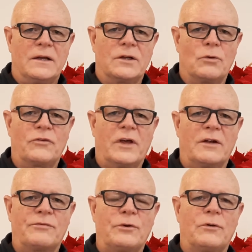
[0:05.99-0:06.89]
Tony's had a
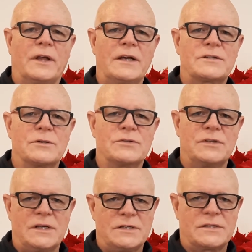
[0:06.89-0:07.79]
full day, so
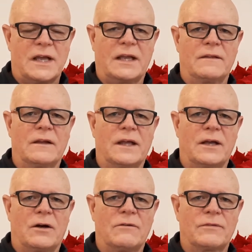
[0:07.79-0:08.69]
she's taking the day off.